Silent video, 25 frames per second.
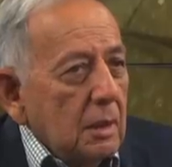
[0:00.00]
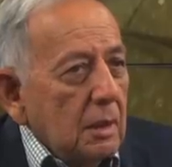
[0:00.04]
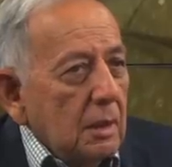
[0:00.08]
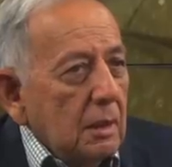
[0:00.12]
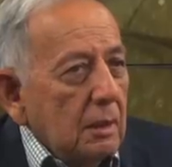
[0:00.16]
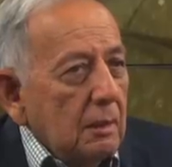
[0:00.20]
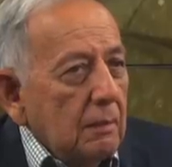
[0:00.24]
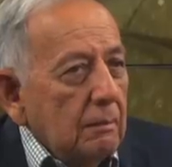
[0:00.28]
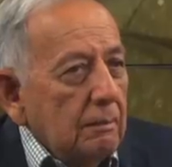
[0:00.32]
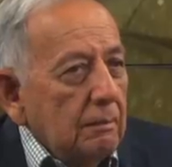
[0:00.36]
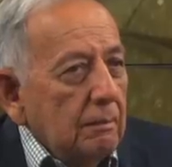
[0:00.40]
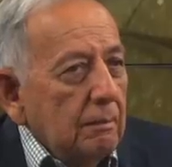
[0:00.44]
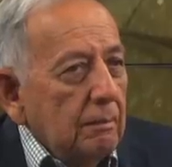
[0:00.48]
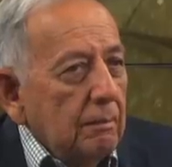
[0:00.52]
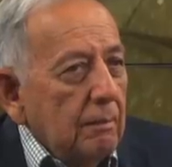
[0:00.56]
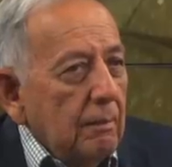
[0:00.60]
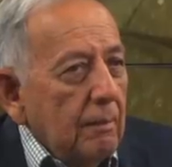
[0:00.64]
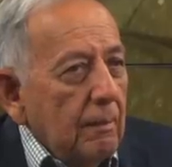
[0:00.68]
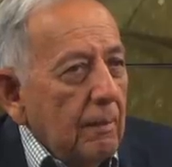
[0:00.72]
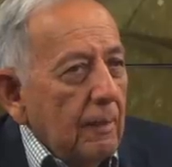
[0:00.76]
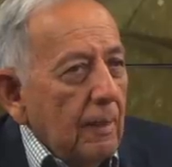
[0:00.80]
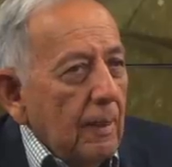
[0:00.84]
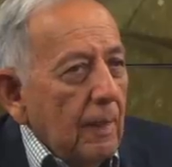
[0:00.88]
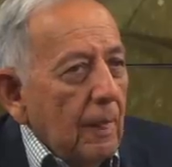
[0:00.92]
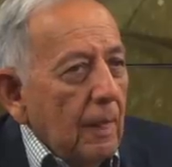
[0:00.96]
Uh,
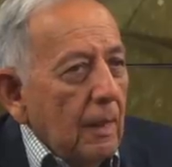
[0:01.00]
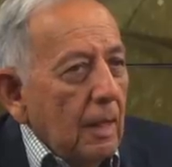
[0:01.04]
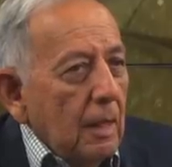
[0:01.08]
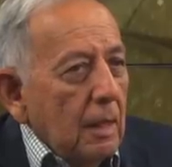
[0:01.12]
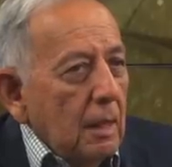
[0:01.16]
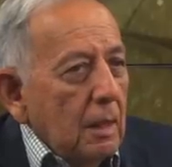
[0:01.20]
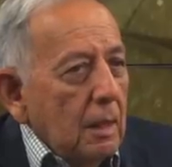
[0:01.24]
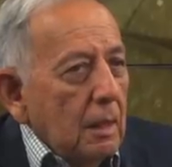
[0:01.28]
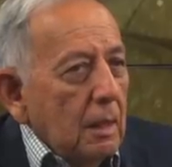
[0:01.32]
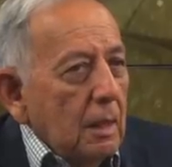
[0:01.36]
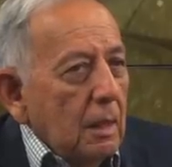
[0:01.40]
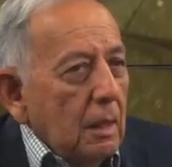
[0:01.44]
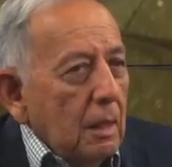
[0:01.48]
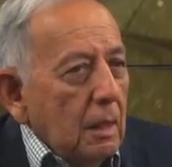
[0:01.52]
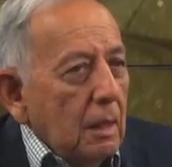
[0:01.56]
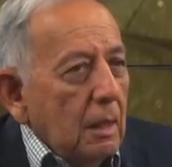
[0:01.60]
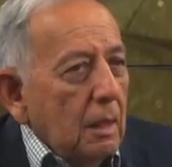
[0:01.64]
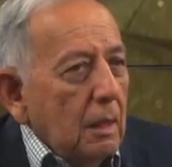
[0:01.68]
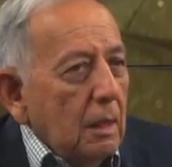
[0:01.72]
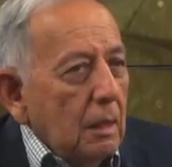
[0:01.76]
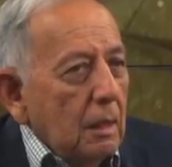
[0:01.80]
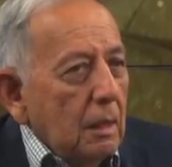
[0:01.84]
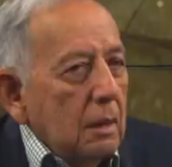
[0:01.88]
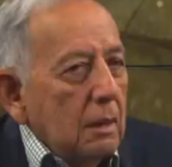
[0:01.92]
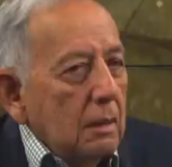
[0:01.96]

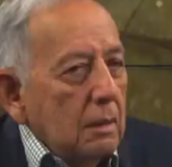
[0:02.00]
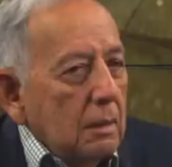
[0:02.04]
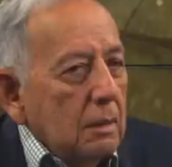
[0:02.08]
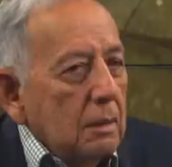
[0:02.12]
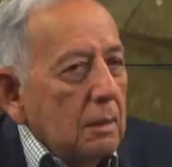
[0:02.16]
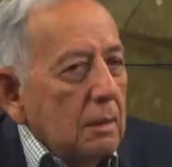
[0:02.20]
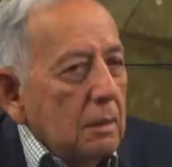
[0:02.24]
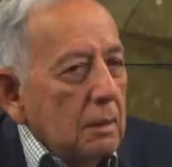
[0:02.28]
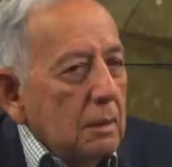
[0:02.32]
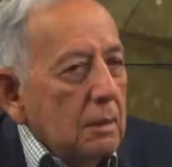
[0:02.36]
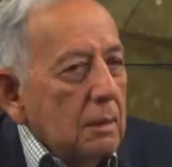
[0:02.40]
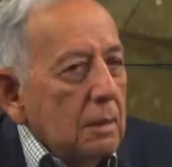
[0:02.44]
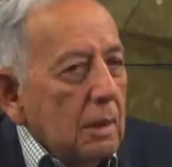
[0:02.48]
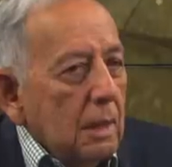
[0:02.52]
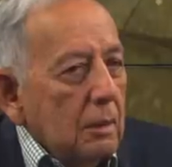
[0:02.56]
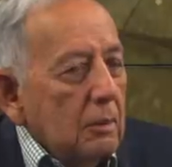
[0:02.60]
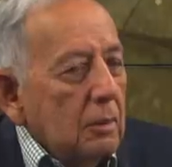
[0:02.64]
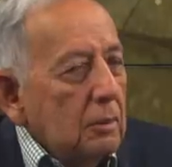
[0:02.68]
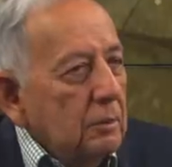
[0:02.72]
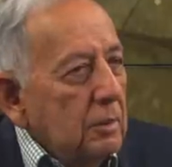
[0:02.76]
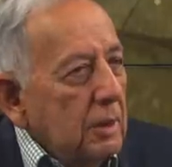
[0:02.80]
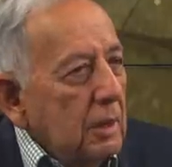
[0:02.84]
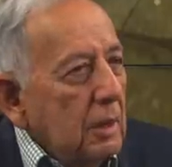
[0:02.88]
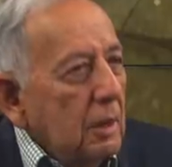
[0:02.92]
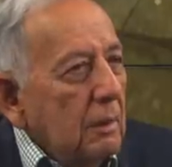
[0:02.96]
uh, that
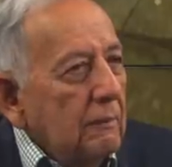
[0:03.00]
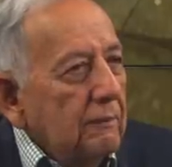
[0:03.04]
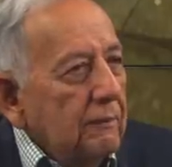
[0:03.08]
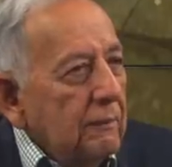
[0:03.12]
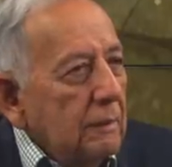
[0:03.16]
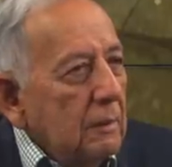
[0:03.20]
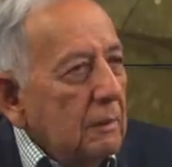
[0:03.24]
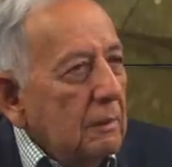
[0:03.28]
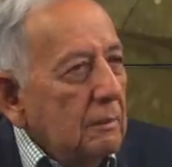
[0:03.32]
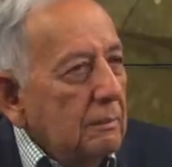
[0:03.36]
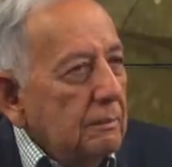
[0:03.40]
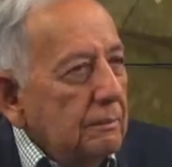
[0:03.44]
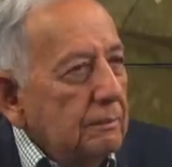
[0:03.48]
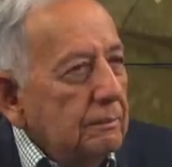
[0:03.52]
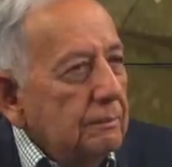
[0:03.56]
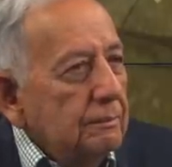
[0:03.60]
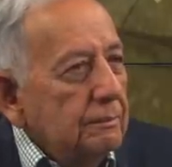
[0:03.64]
would be helpful.